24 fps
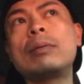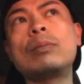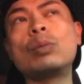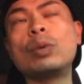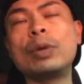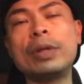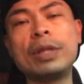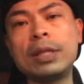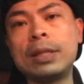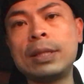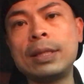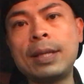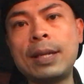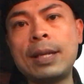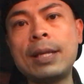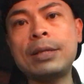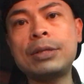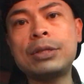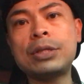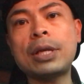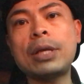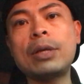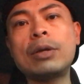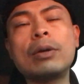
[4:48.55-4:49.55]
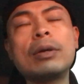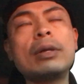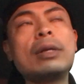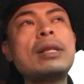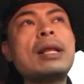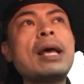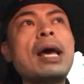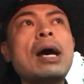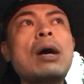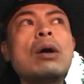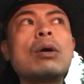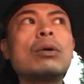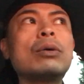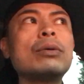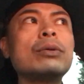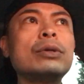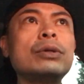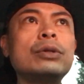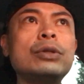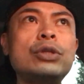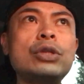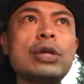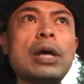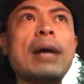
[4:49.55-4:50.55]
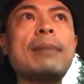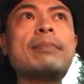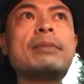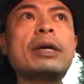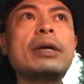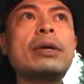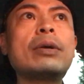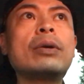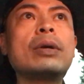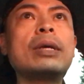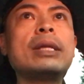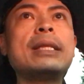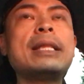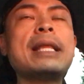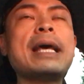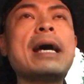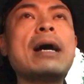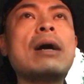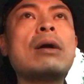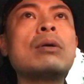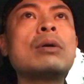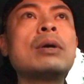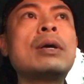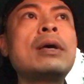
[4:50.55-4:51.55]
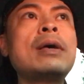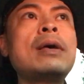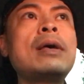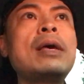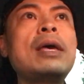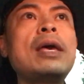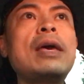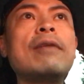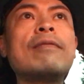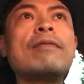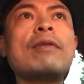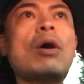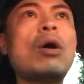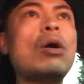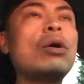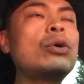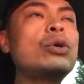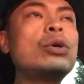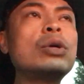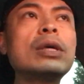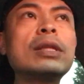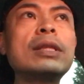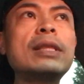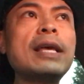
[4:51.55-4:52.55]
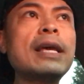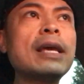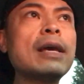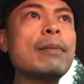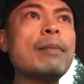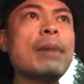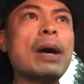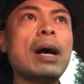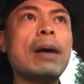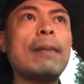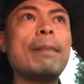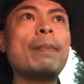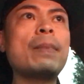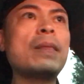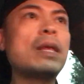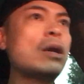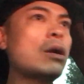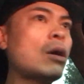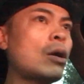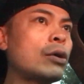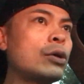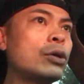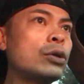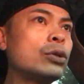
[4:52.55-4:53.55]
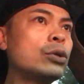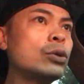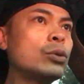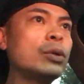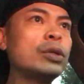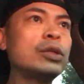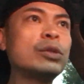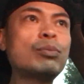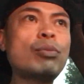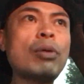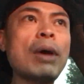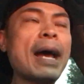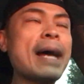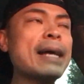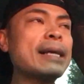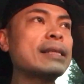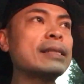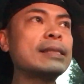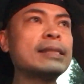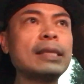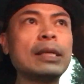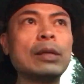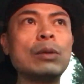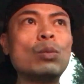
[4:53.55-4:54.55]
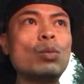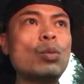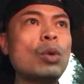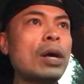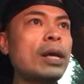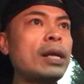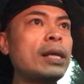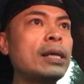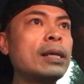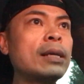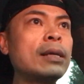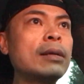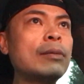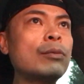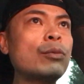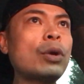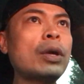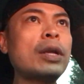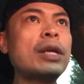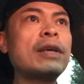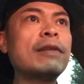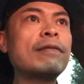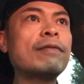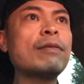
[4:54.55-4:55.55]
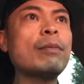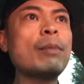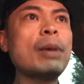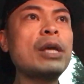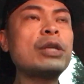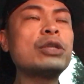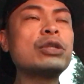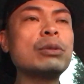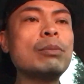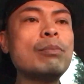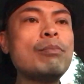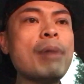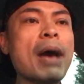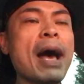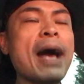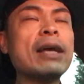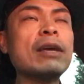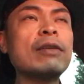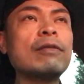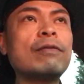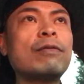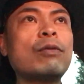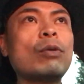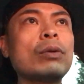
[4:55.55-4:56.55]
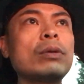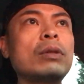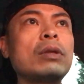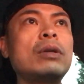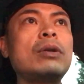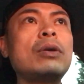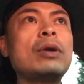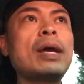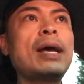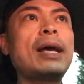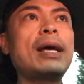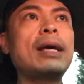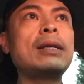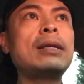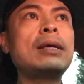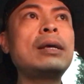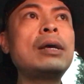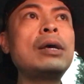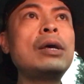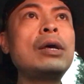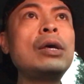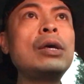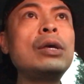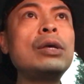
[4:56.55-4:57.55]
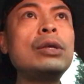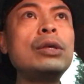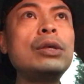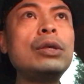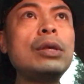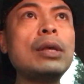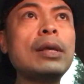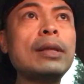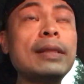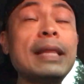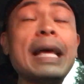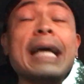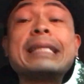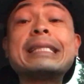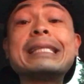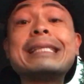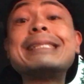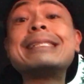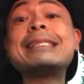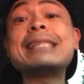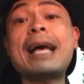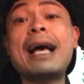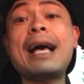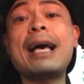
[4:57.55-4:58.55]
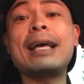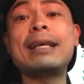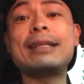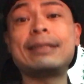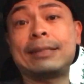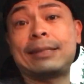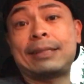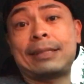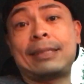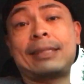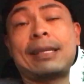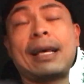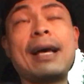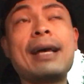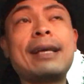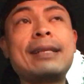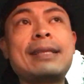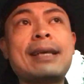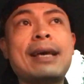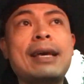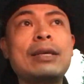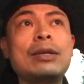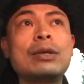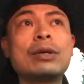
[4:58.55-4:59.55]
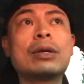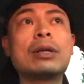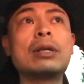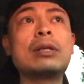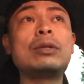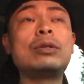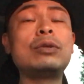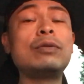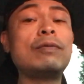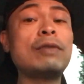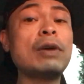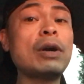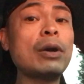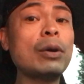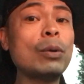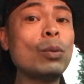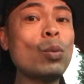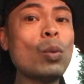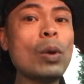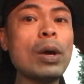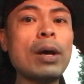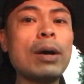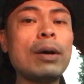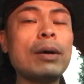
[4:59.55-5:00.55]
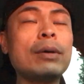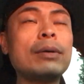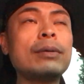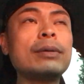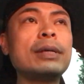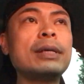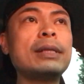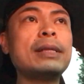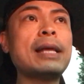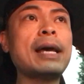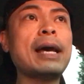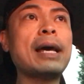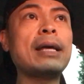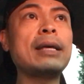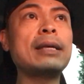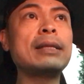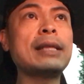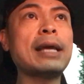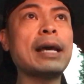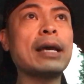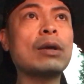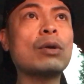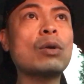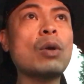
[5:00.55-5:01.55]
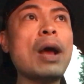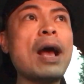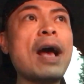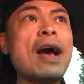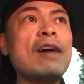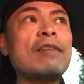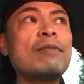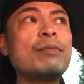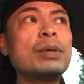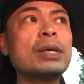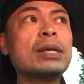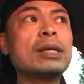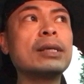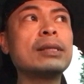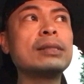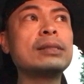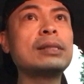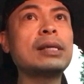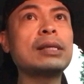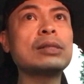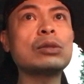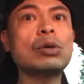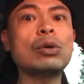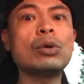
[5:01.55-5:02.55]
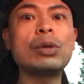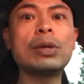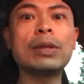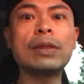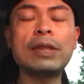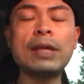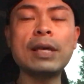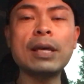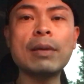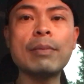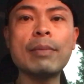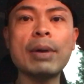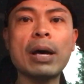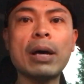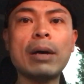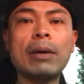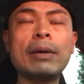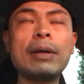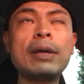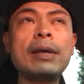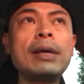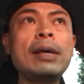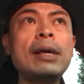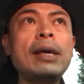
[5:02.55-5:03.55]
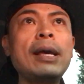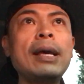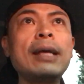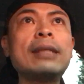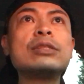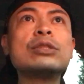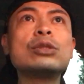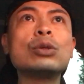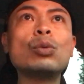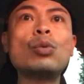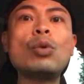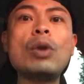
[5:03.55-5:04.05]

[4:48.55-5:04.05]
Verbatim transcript: within the niche that you're in now or the job that you're in now, if all you could think about and all you're doing is practicing and running information back and forth in your head, that's a sign. It's a sign that you're going to do very well in that craft, because that's all you could think about. And so